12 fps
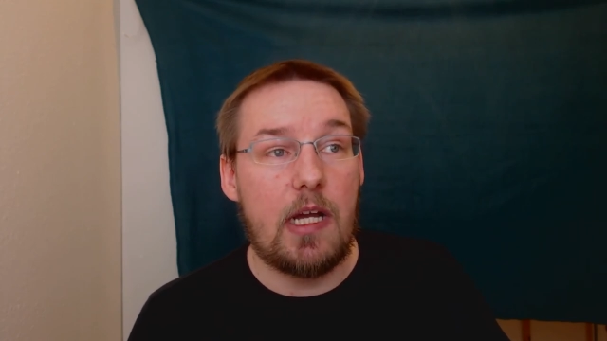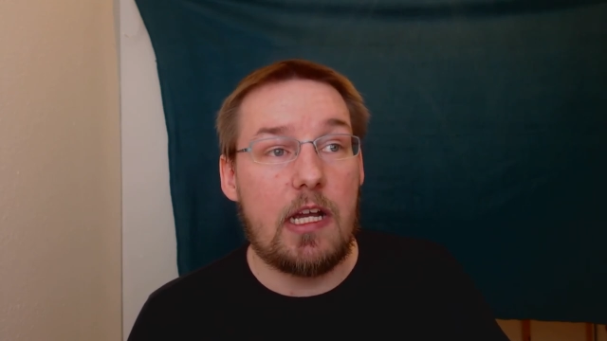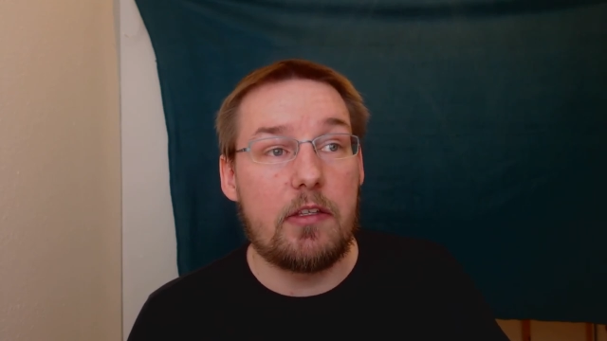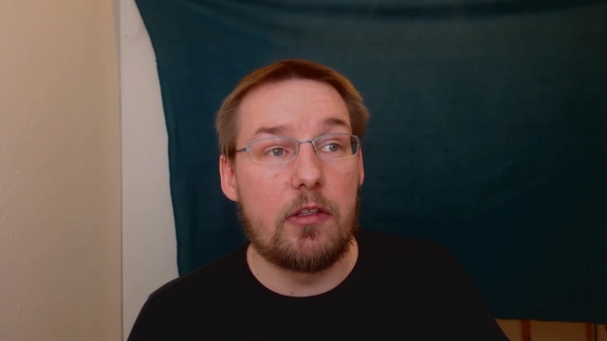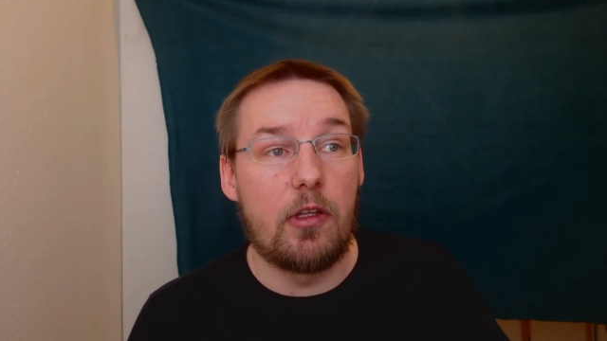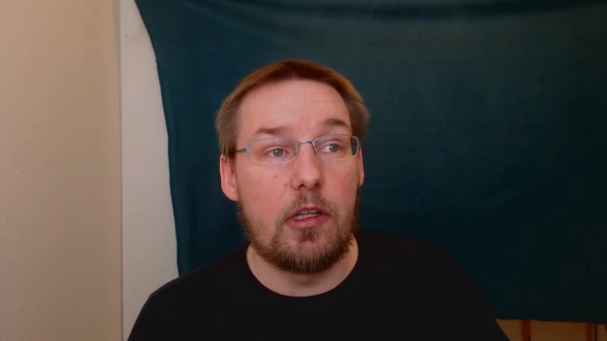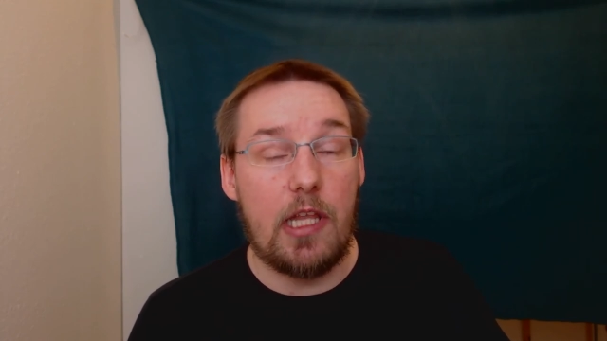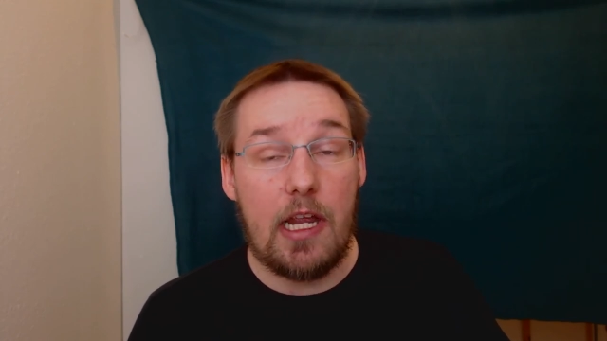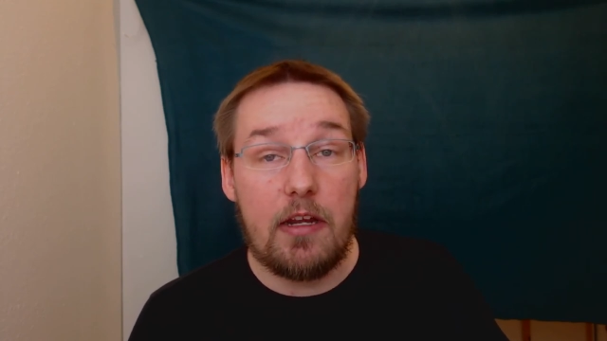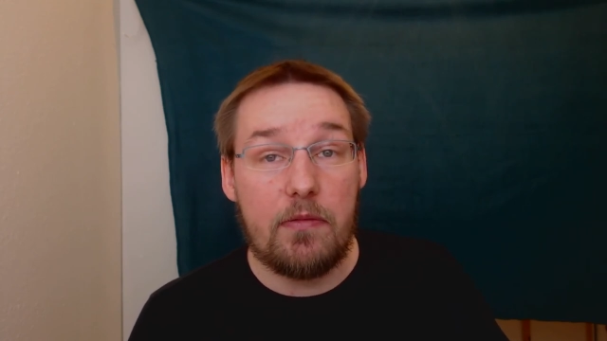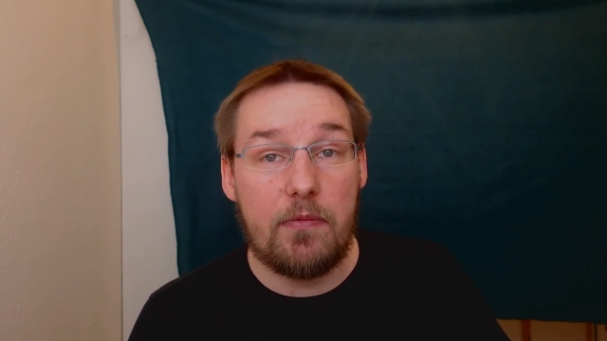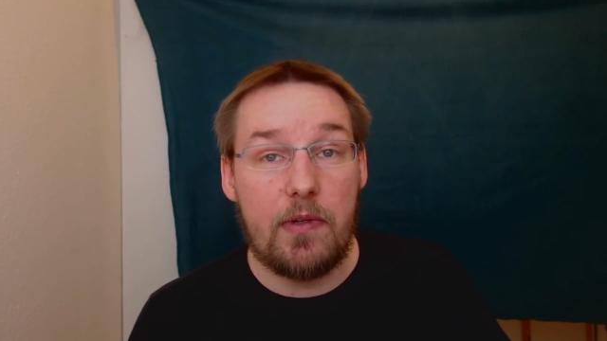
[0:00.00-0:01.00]
either
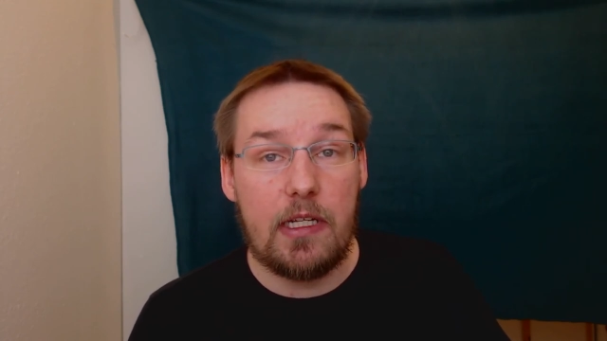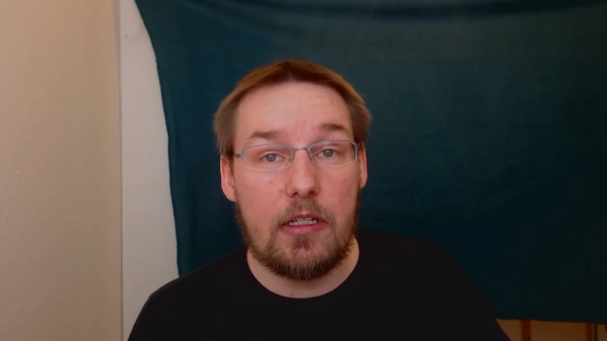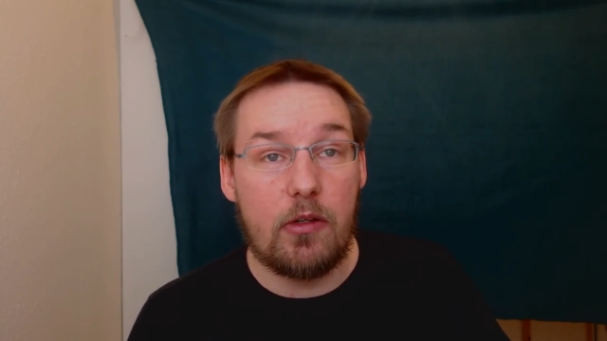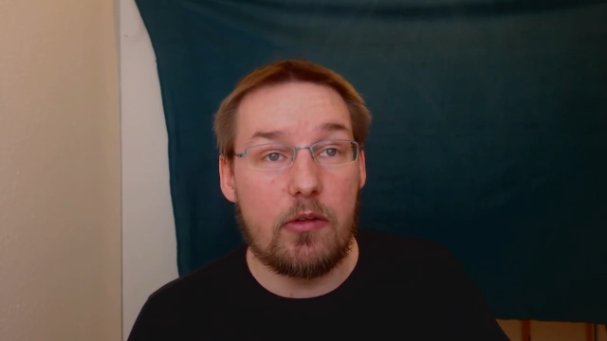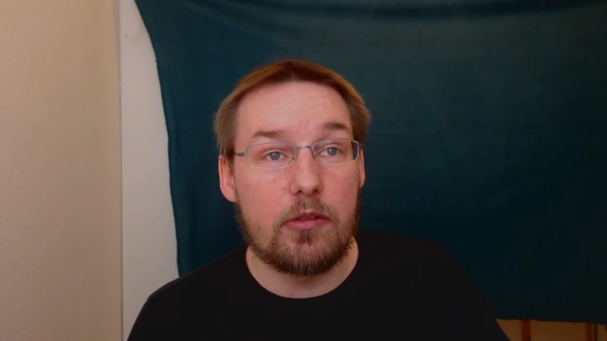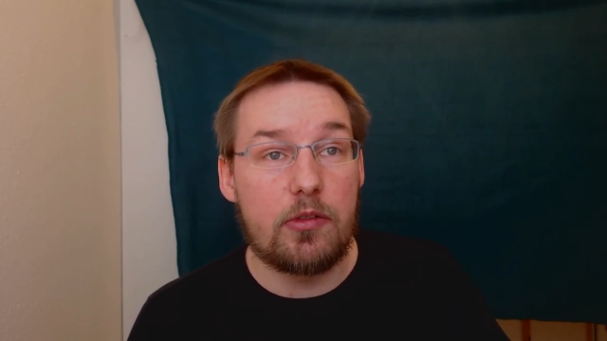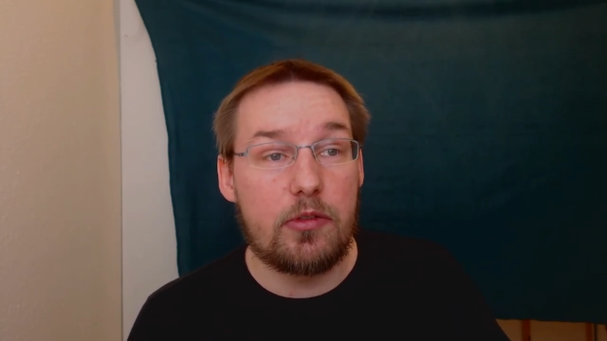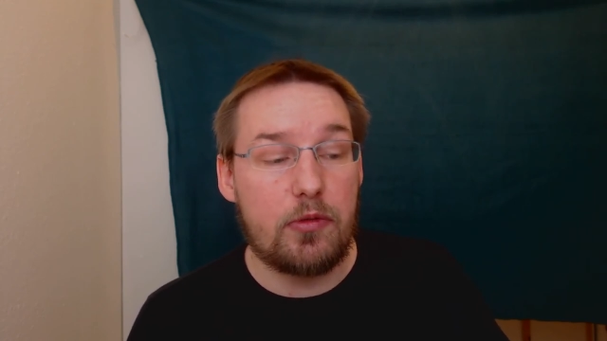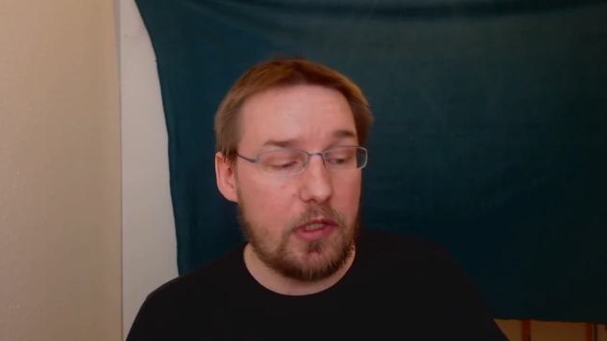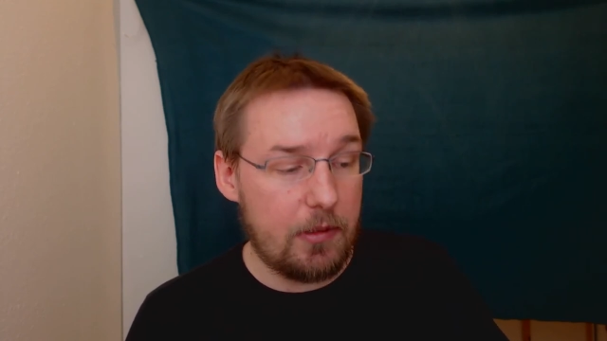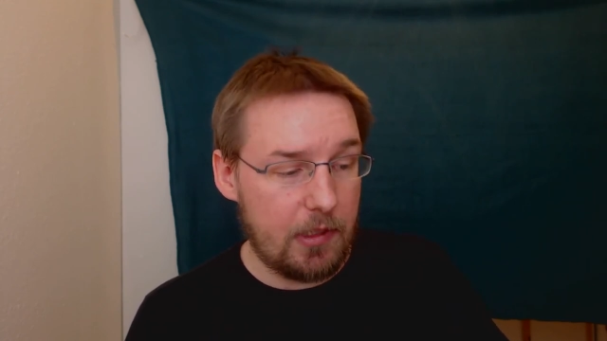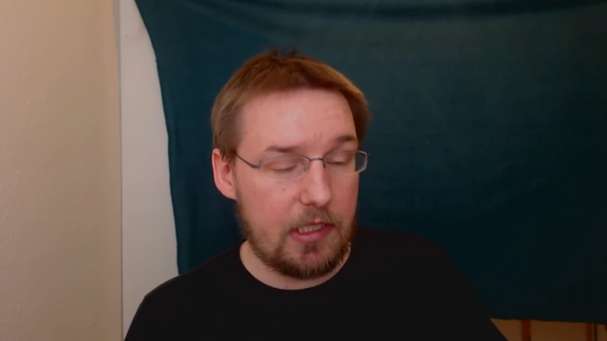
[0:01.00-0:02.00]
laughing or
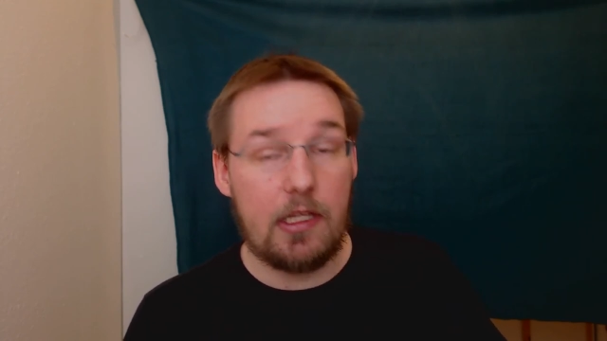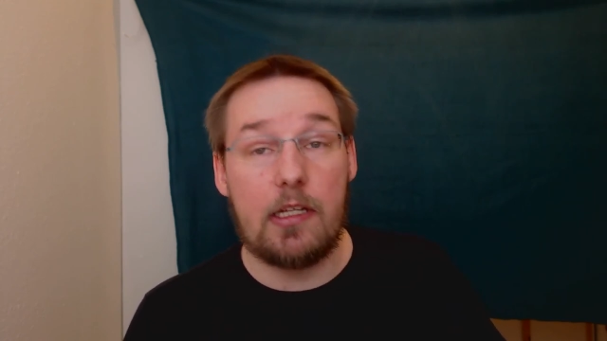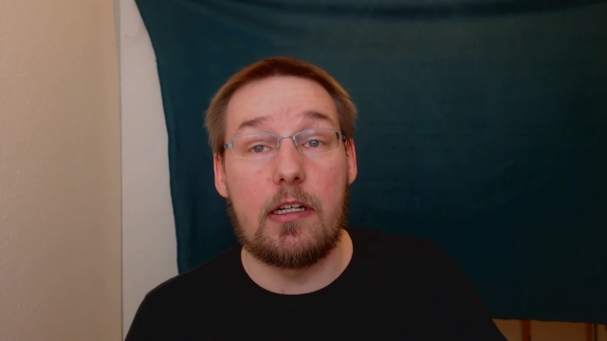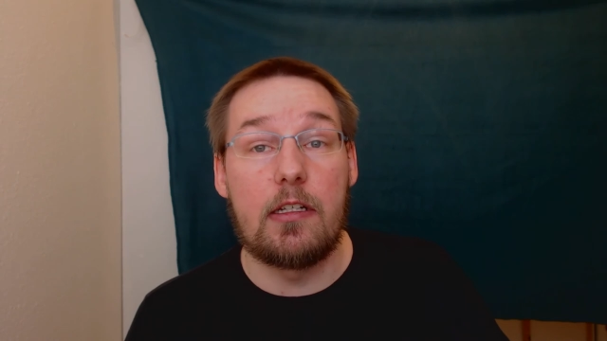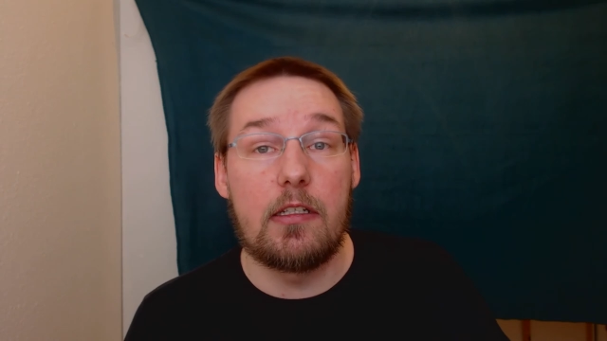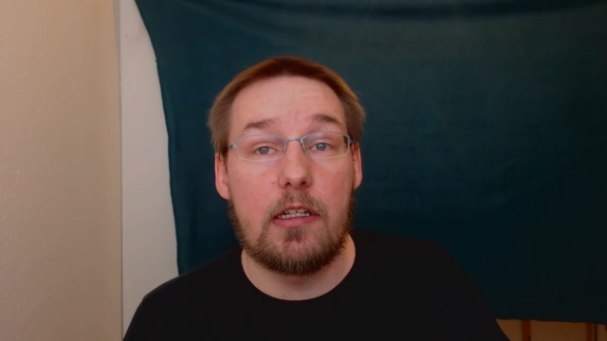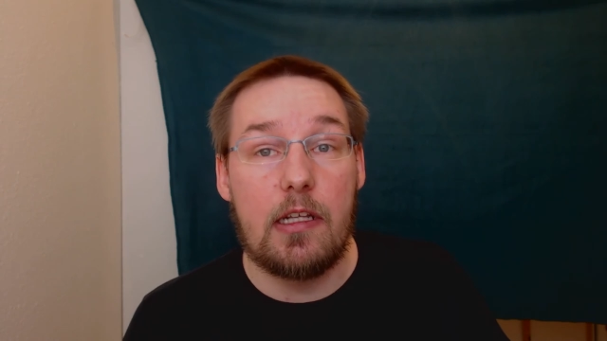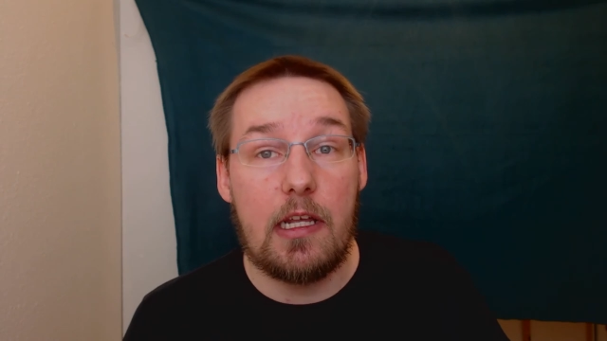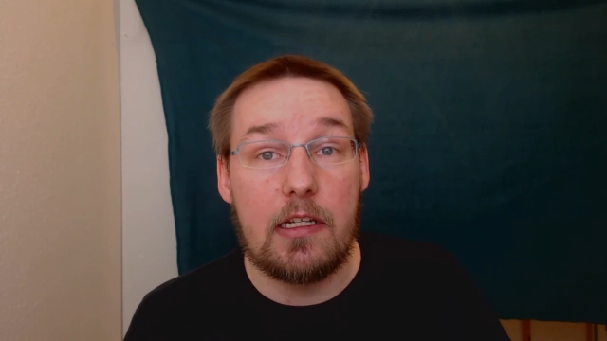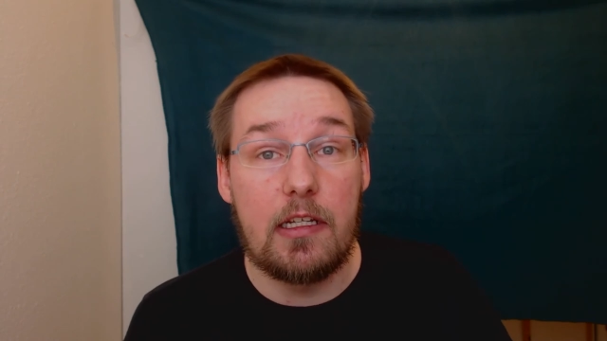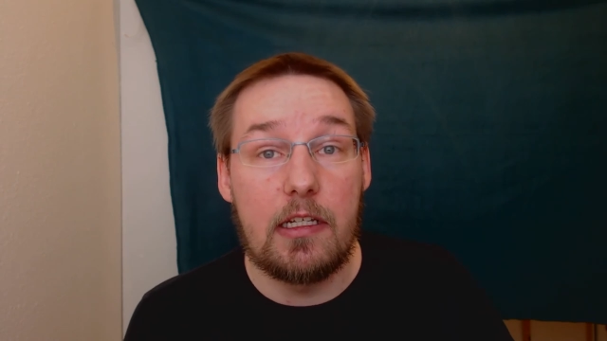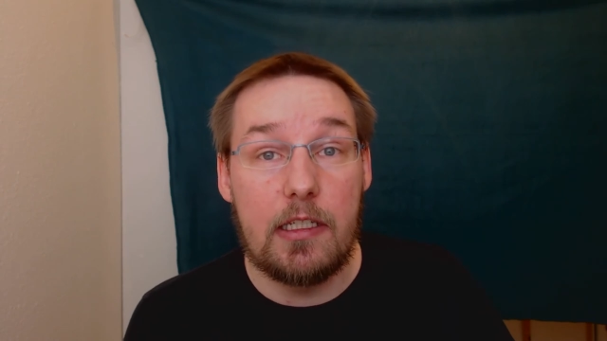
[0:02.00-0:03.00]
screaming
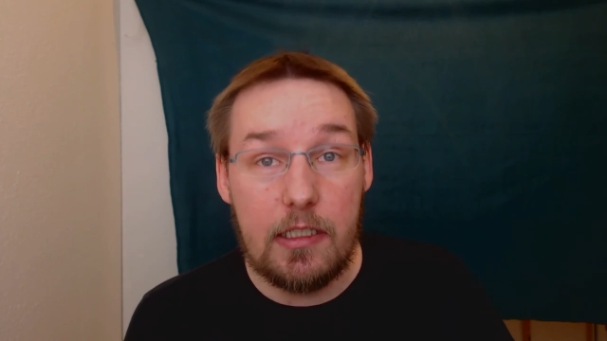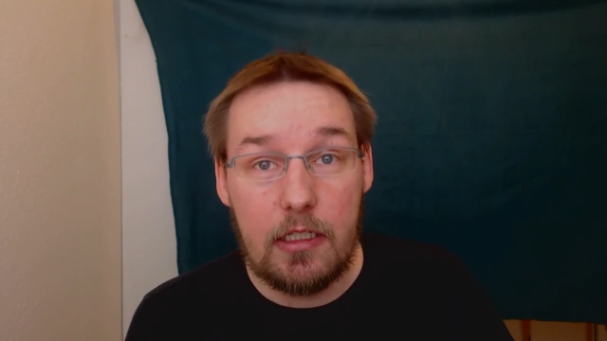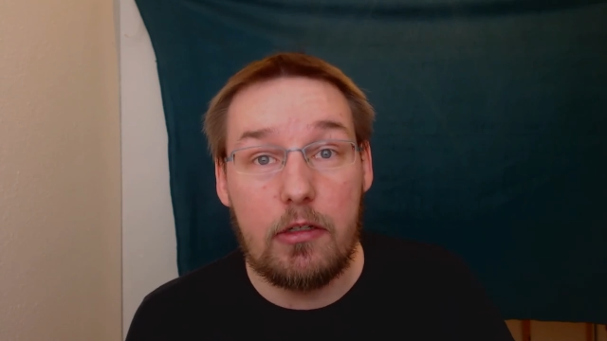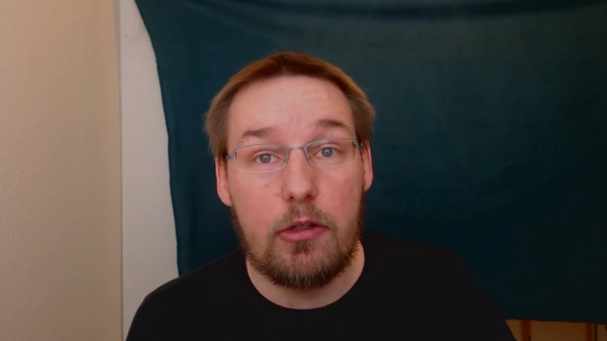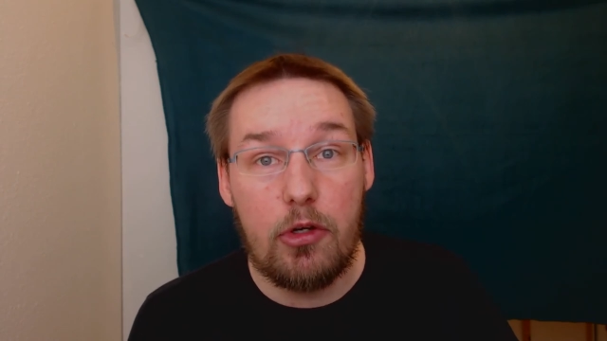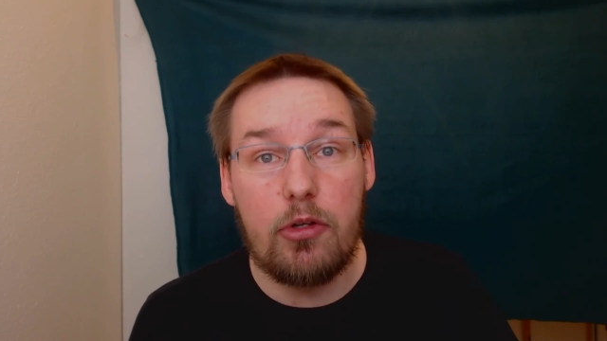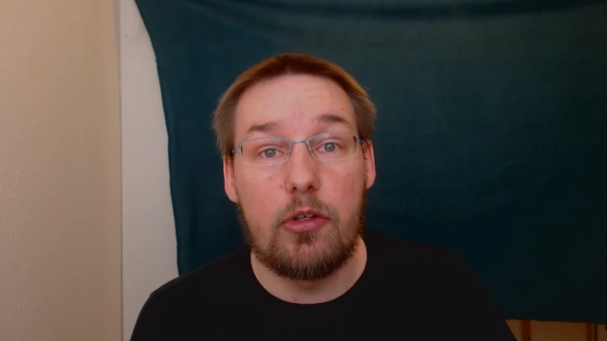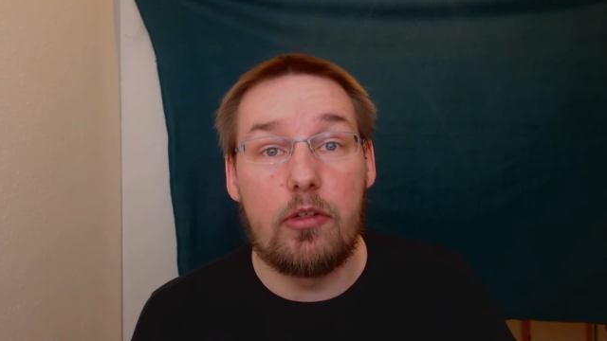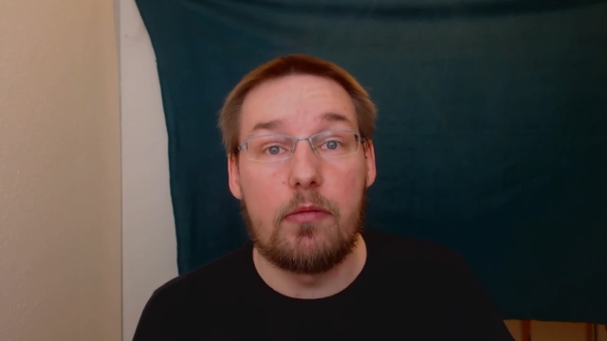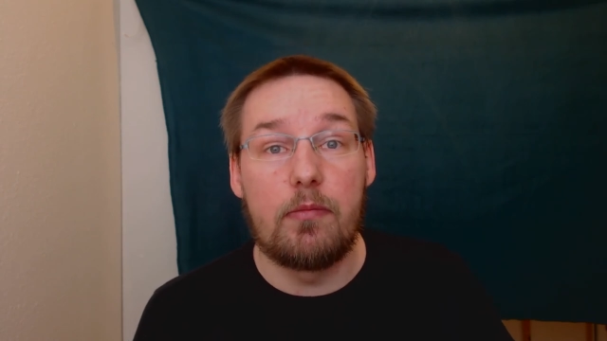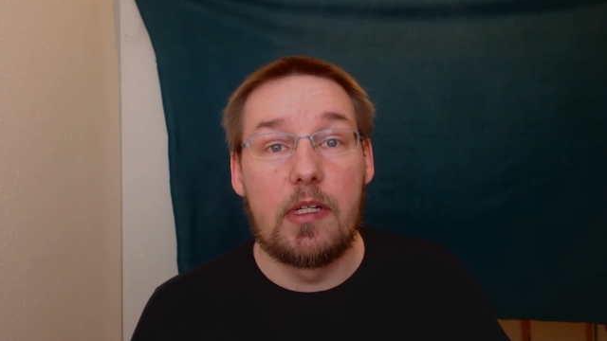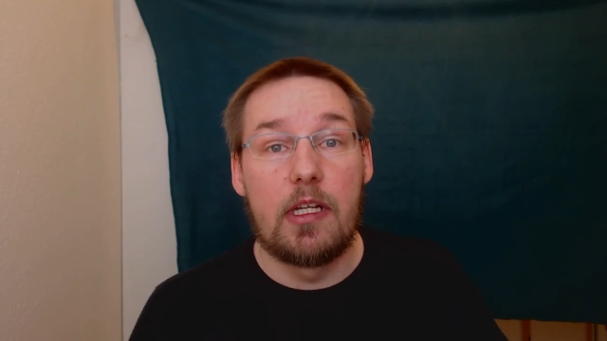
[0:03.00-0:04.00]
like a little
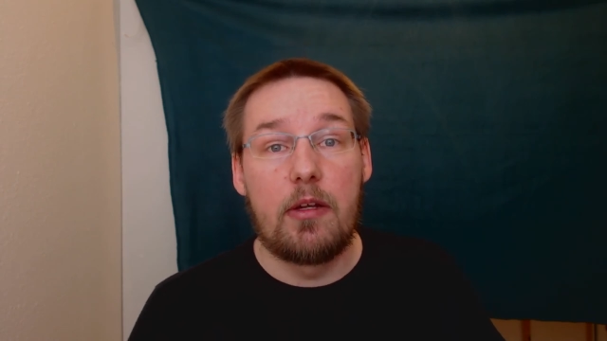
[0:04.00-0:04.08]
girl